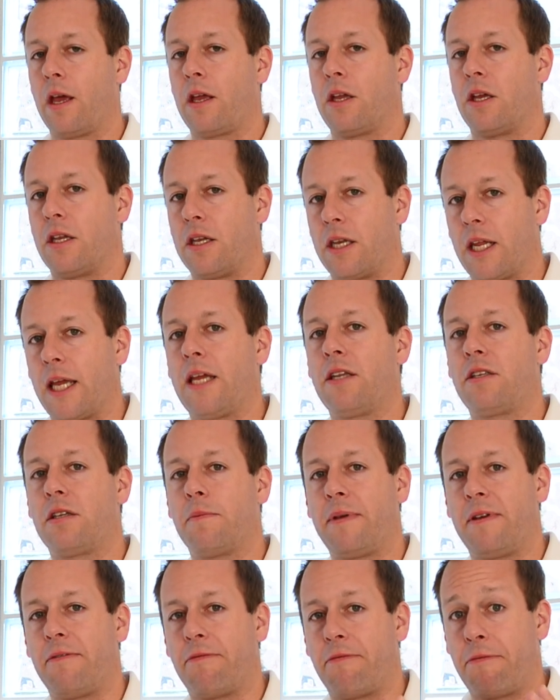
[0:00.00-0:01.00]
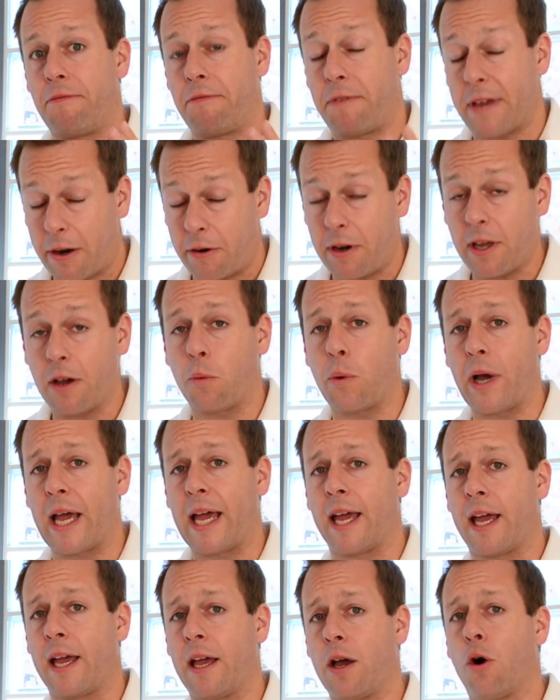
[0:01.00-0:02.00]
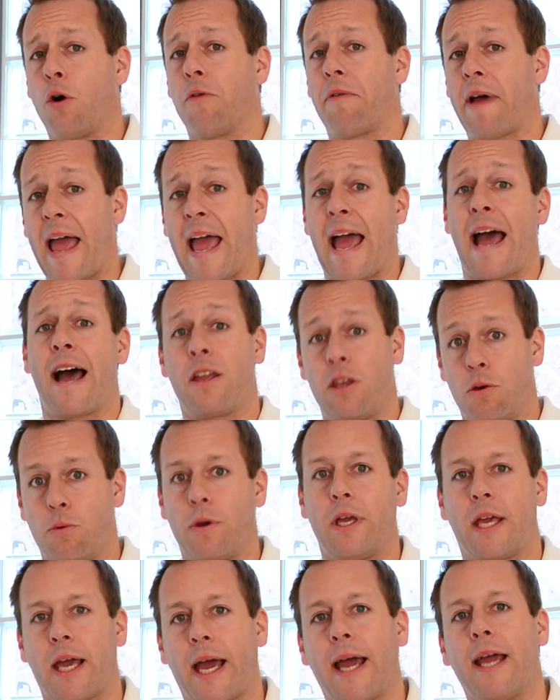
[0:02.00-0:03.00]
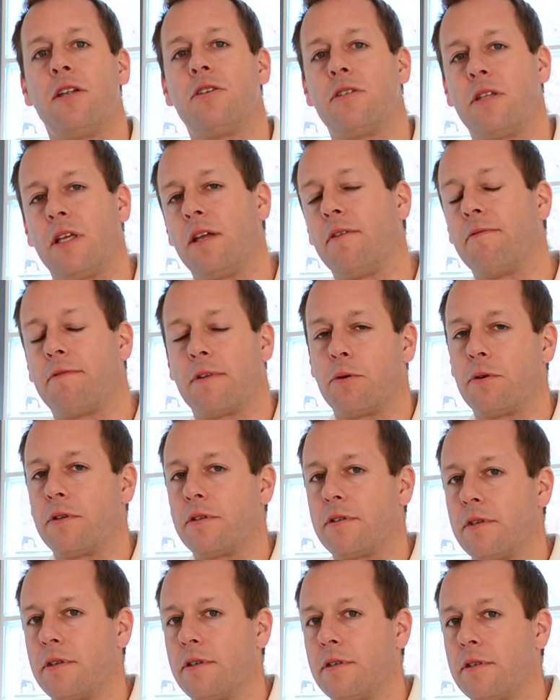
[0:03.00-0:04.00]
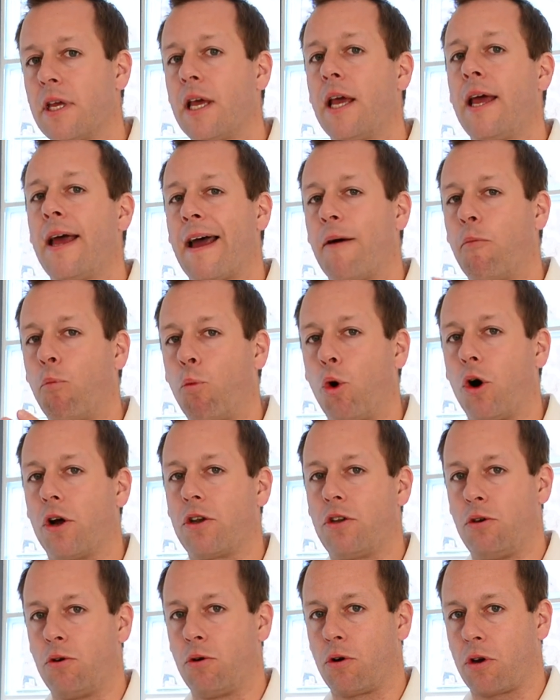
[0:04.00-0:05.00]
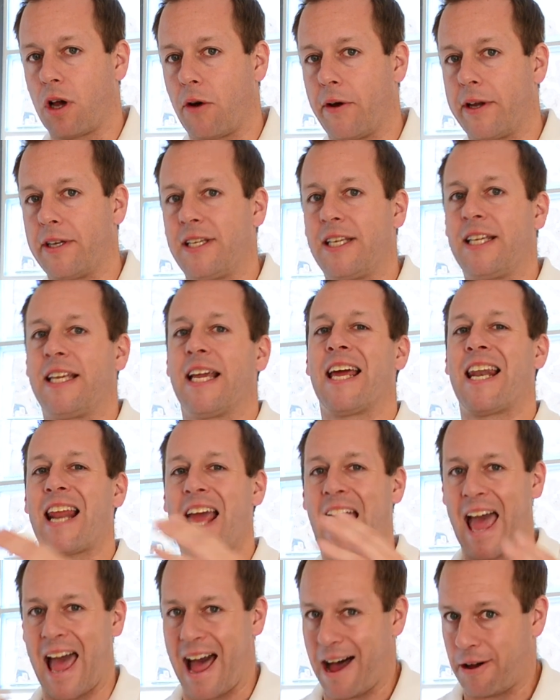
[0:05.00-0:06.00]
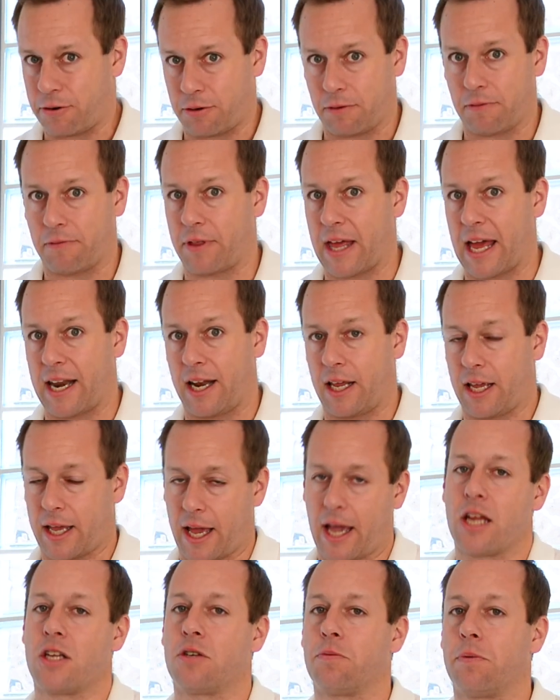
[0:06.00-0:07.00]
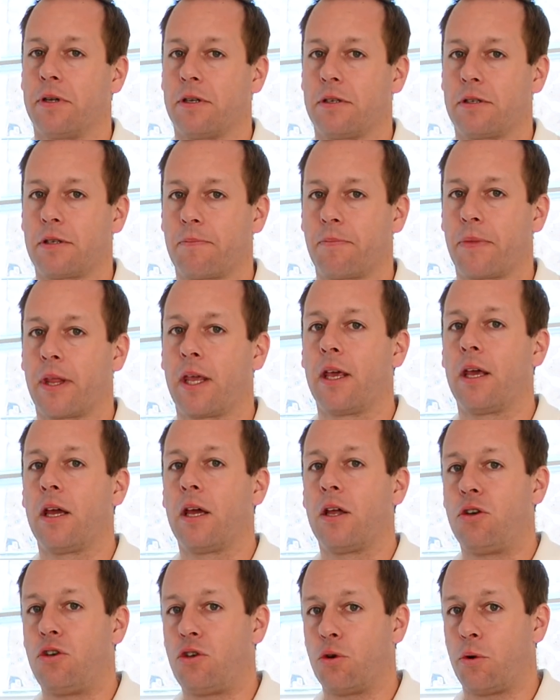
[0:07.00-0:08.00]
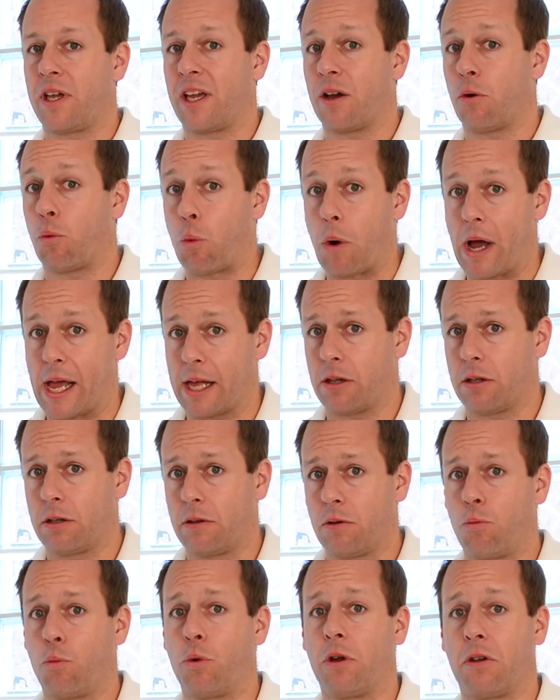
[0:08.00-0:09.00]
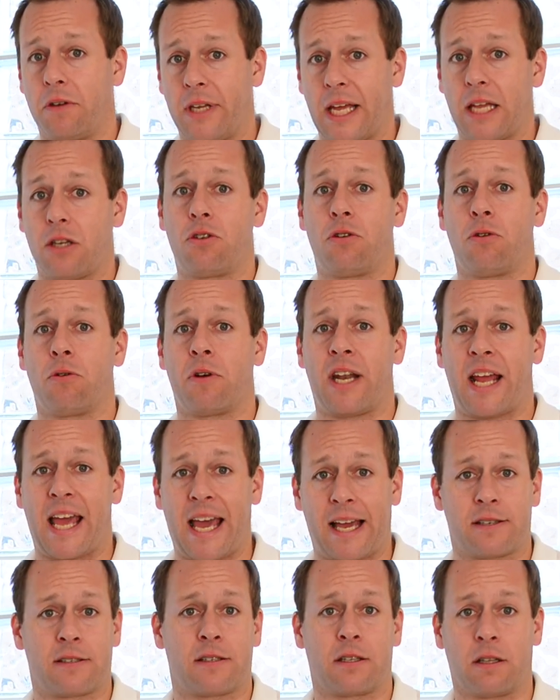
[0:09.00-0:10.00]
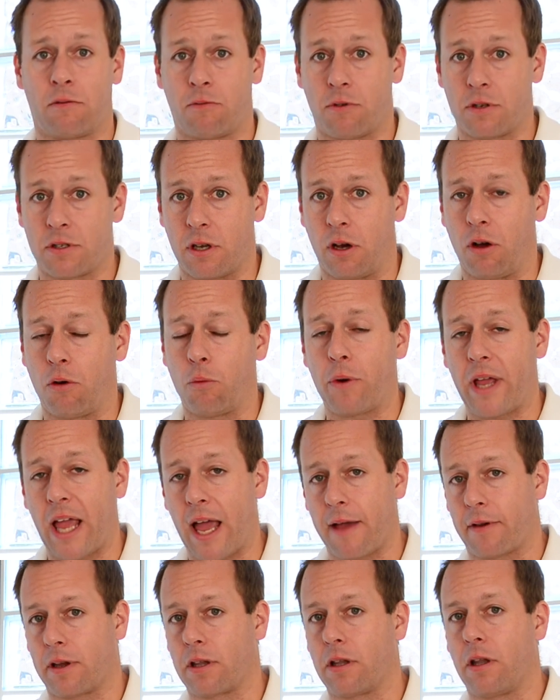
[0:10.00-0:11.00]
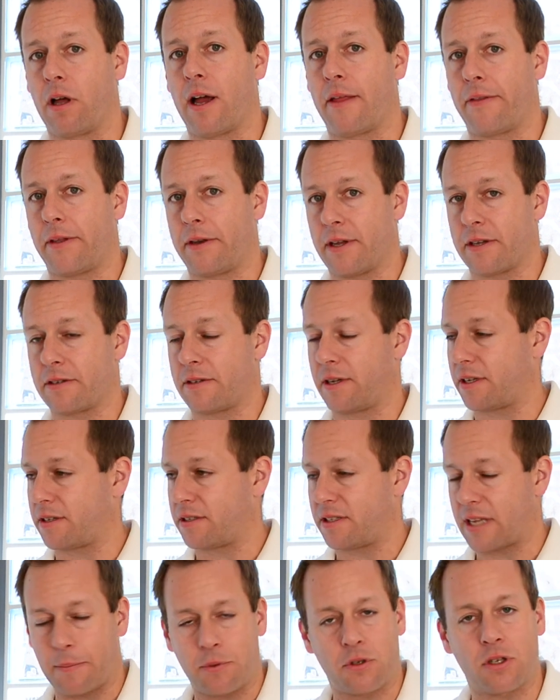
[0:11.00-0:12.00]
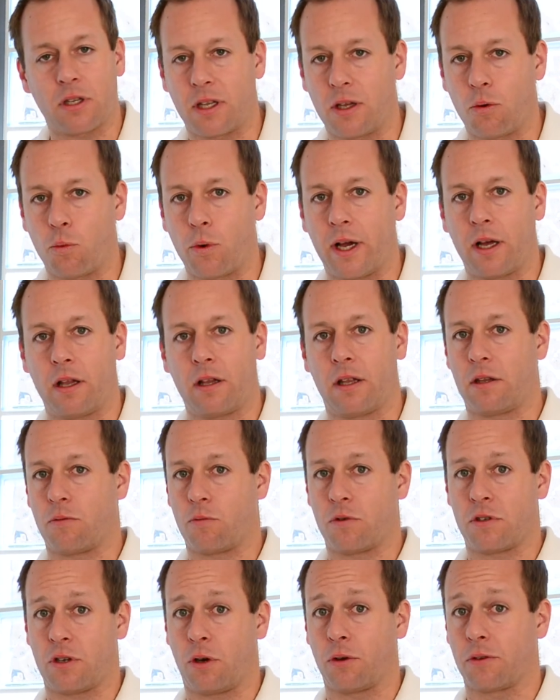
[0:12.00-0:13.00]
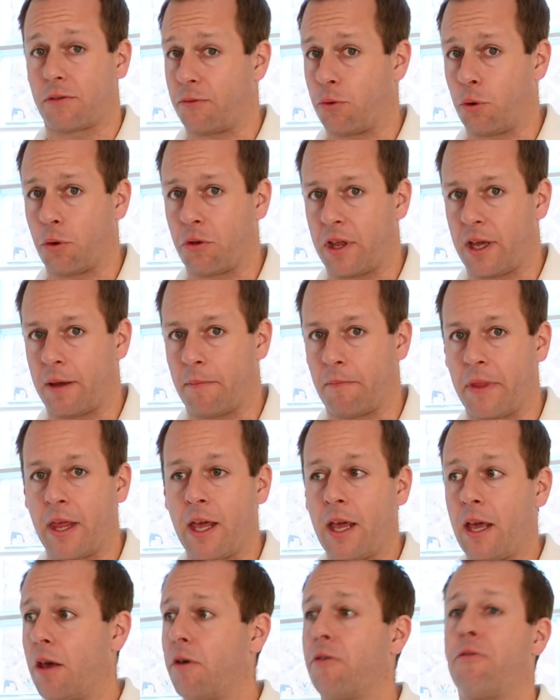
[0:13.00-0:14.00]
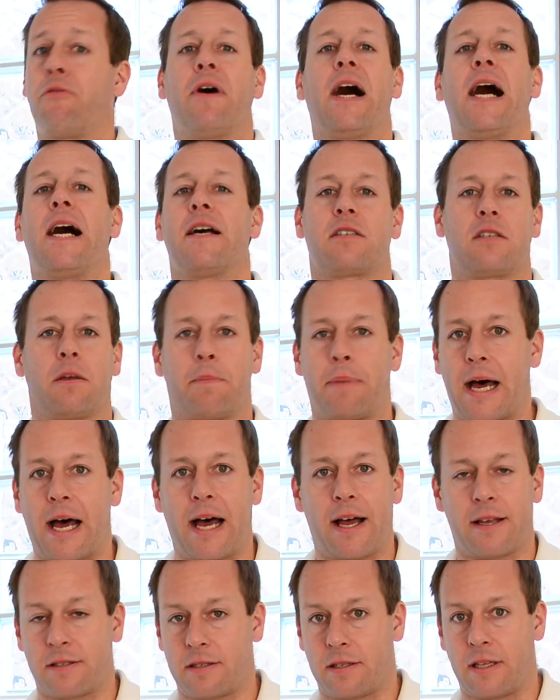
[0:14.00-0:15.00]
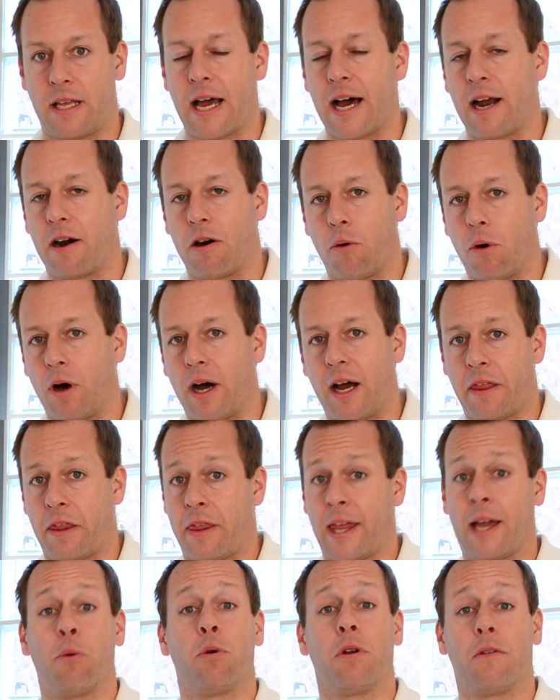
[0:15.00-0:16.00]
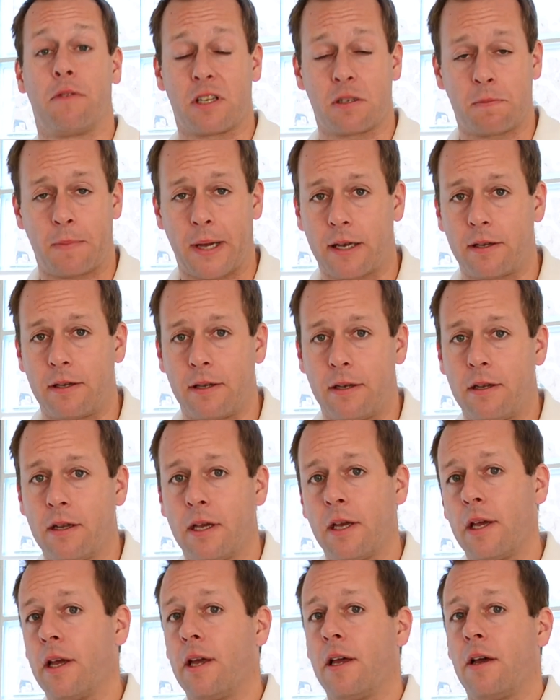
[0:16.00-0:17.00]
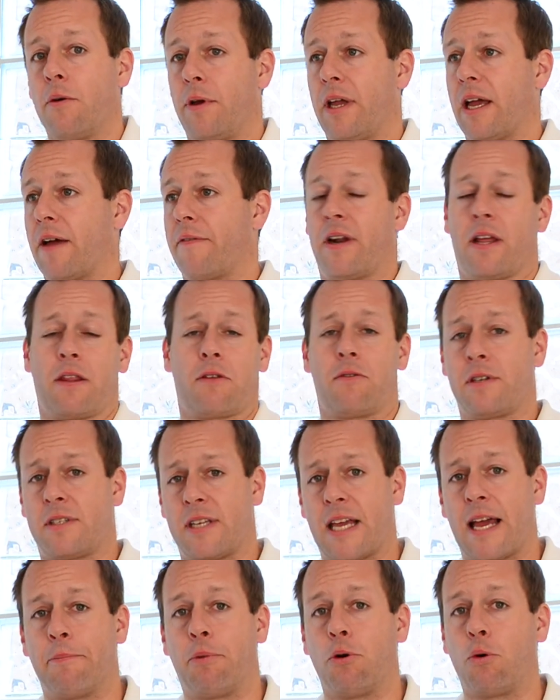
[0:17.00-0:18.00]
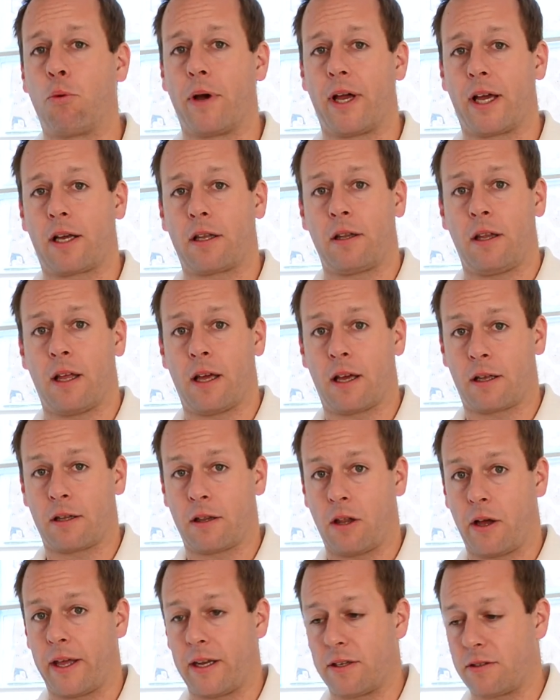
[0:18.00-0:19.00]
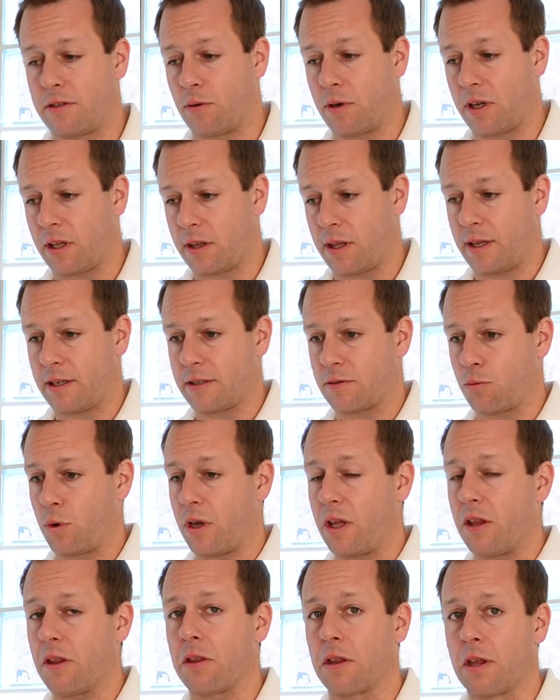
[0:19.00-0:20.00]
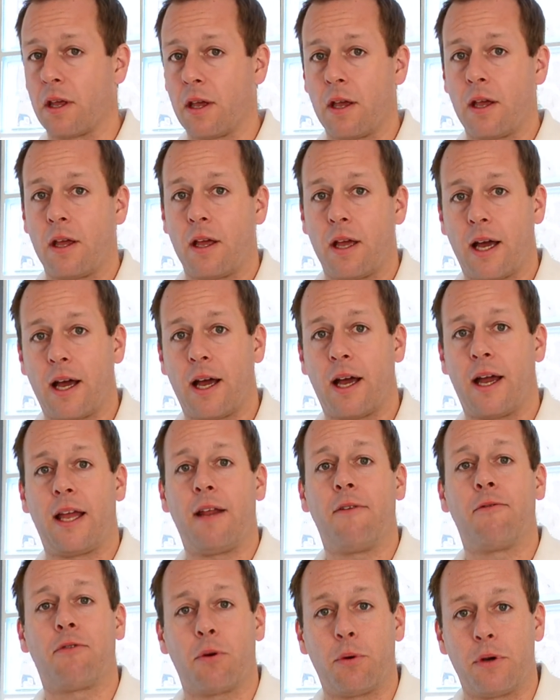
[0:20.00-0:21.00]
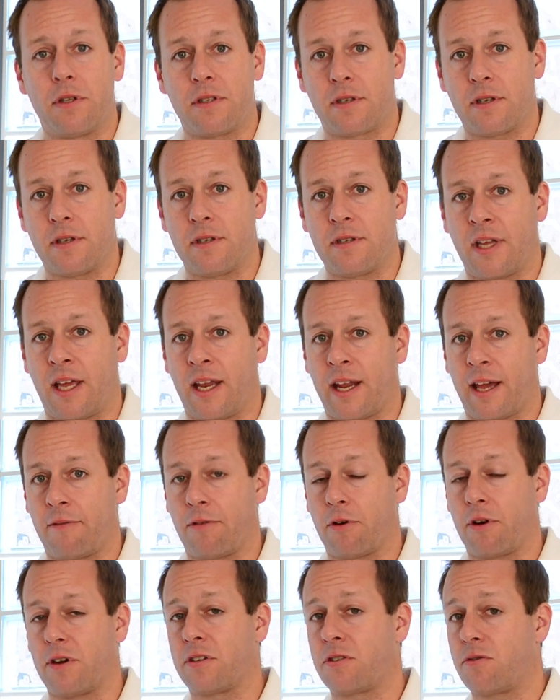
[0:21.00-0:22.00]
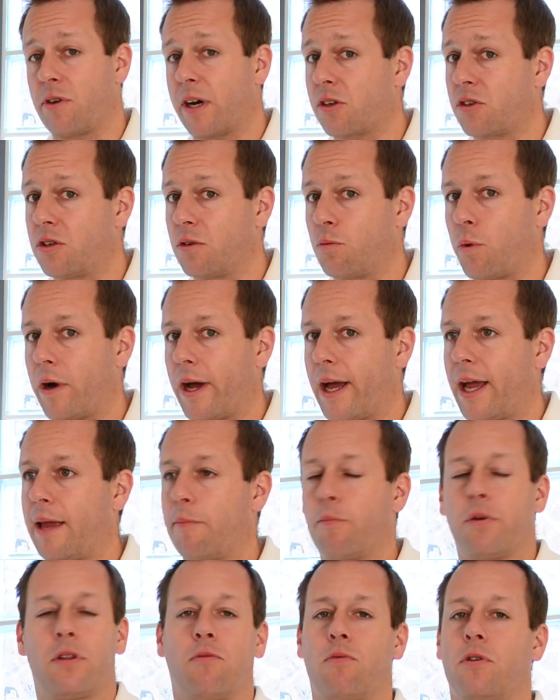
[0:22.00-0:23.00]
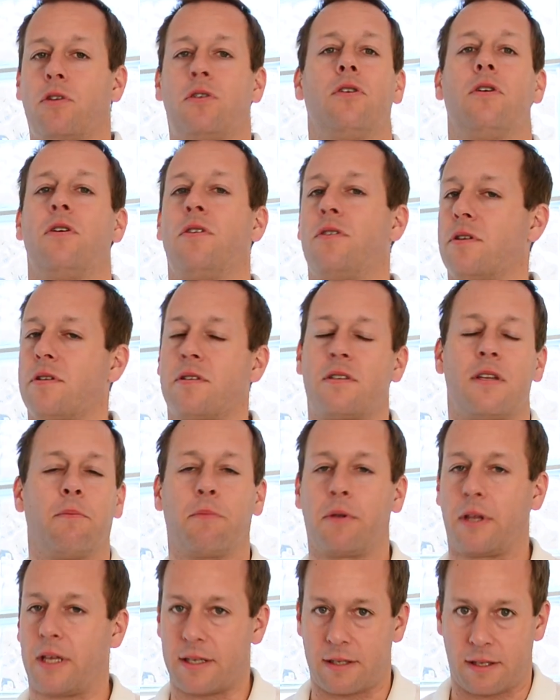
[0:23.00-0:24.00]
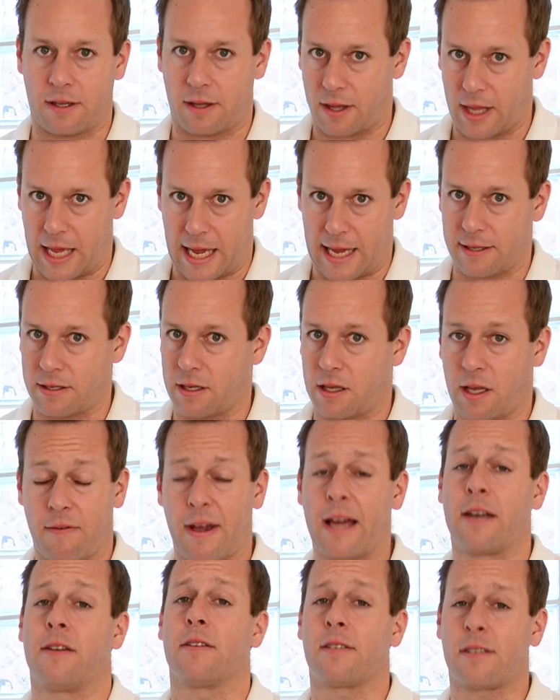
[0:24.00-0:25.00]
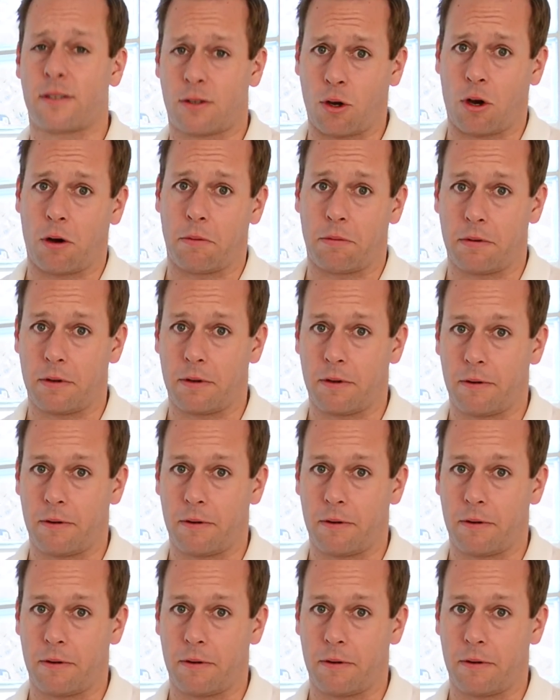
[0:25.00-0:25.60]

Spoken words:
You need to be very aware of how you engage the influencers and what you're going to get out of that engagement. Doing it well will net you an excellent result. We have a client that does it exceptionally well and the results for them far surpass the ROI that they would have expected. We have another example where a client is doing things with influencers in a very structured way, but the return just simply isn't there, so they've had to stop.